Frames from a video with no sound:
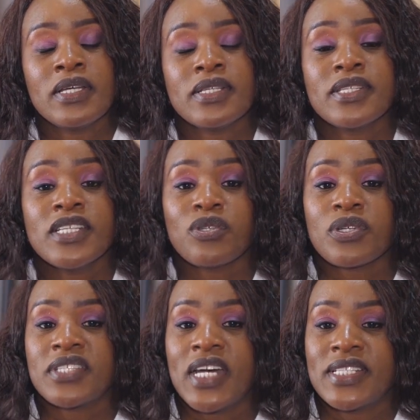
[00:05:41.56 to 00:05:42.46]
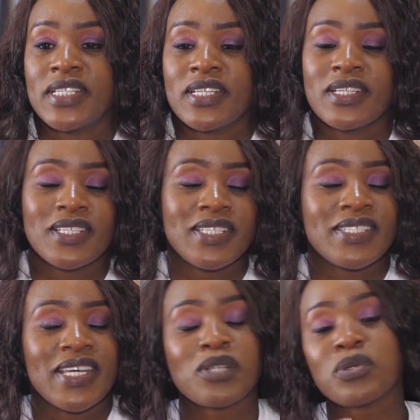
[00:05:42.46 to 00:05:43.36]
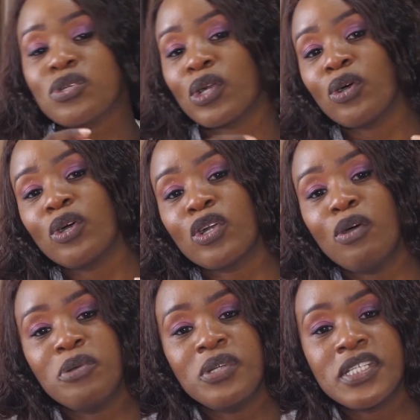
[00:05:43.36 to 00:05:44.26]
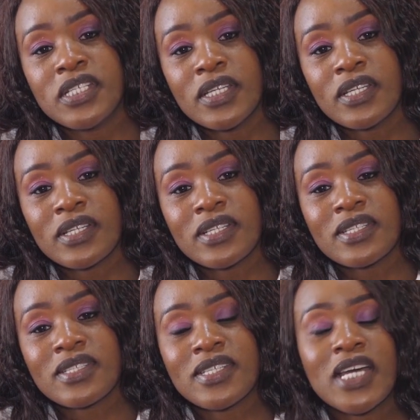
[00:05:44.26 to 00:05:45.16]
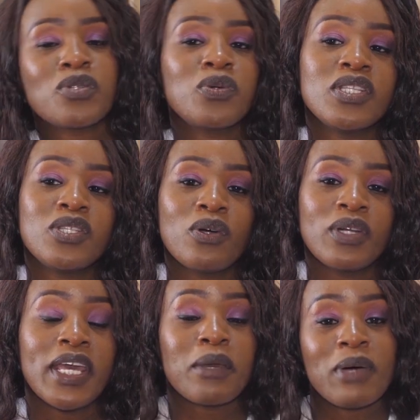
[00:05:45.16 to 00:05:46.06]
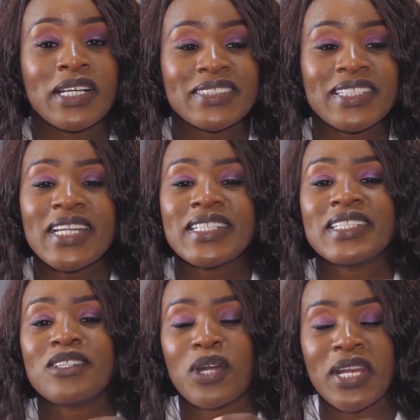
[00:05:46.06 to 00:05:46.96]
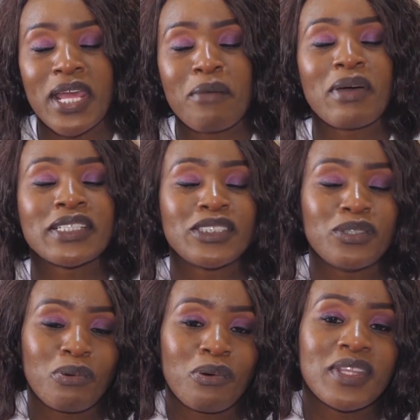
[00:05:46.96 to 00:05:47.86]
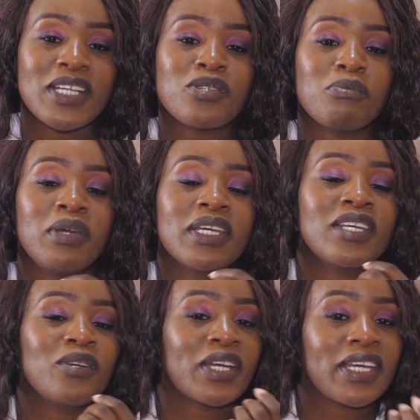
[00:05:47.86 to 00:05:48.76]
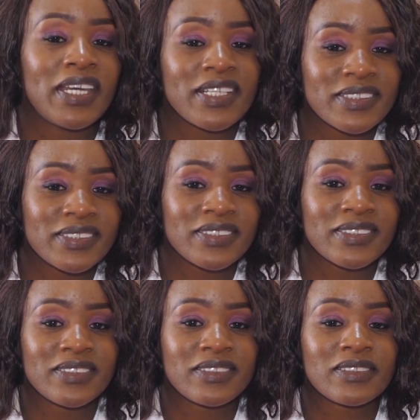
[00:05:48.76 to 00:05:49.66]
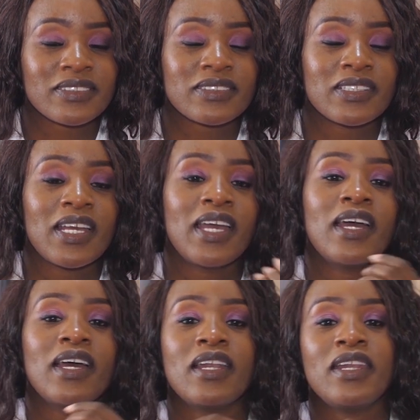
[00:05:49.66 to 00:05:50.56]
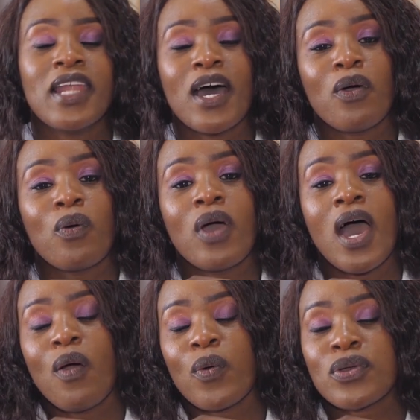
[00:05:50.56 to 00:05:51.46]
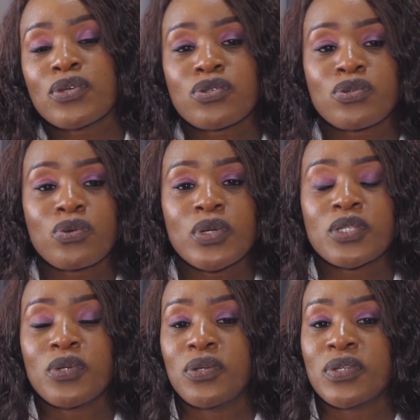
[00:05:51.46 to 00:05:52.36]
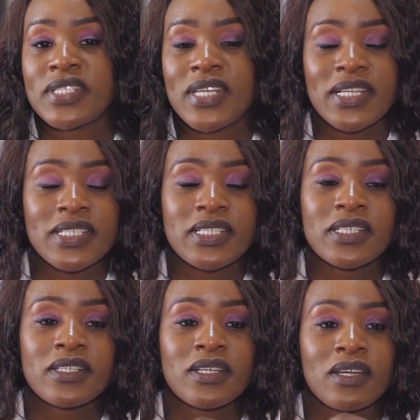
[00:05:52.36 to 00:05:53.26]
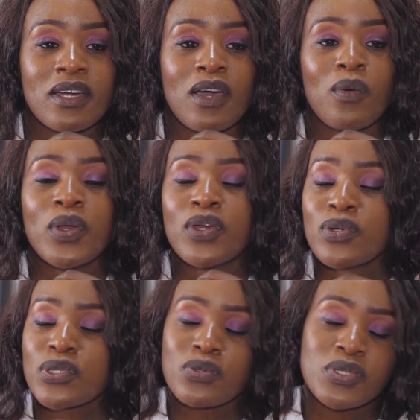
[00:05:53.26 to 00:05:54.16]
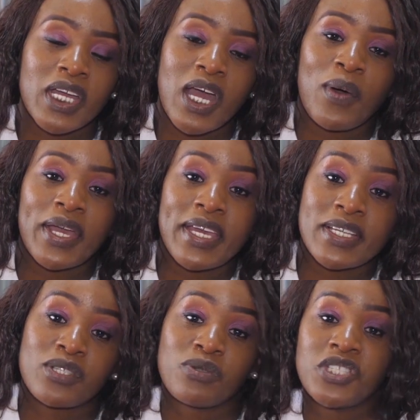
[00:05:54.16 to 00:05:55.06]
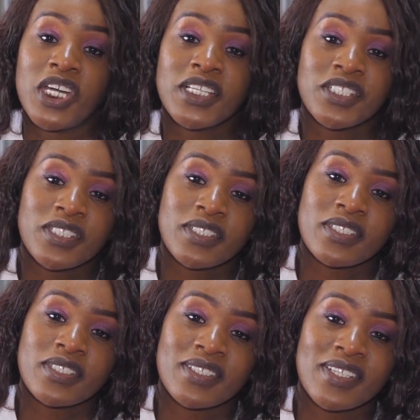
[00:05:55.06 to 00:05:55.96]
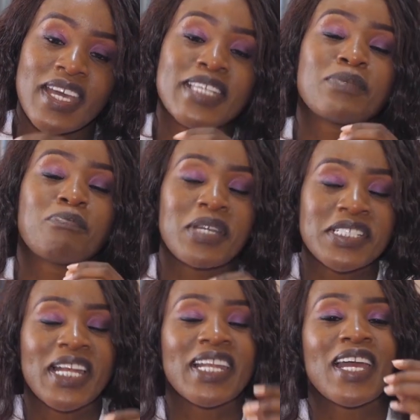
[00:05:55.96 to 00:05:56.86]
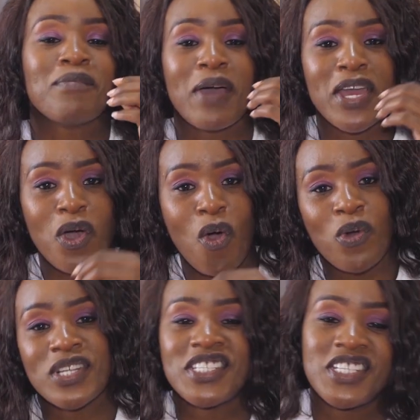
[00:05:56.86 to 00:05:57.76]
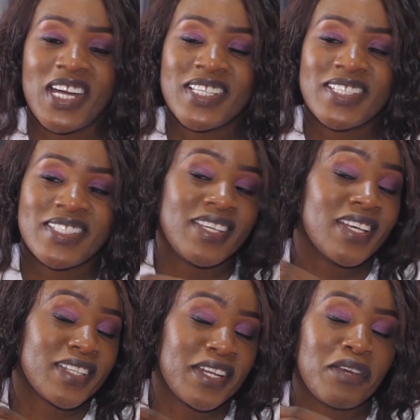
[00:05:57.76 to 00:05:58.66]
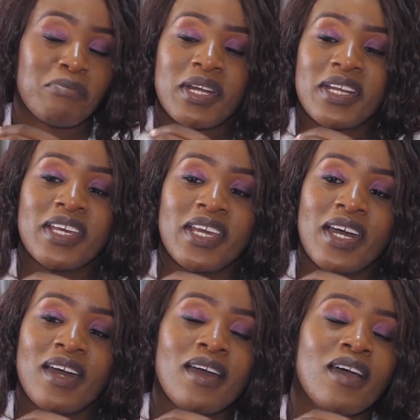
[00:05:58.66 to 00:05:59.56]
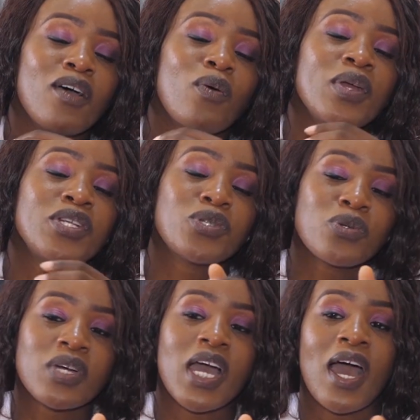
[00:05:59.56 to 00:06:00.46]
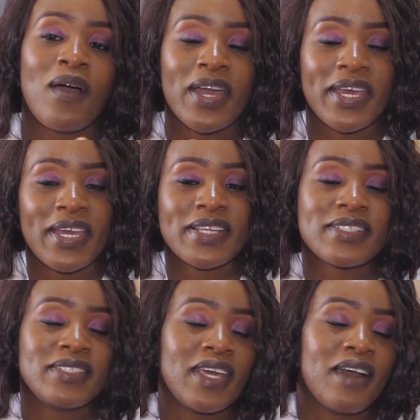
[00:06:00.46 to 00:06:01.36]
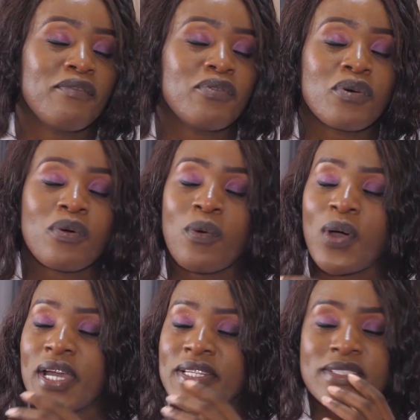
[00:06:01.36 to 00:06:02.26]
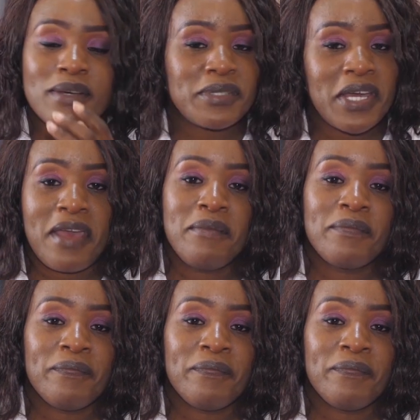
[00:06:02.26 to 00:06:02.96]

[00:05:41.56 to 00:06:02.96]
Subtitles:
Since you're starting, start with your local community. Start with your neighbors. Let your neighbors know that you're baking your cakes. Now, how we used to do it when you're starting, we used to take our cakes to churches, especially my own church. It's just a neighboring here. We took our cakes there for quite some time.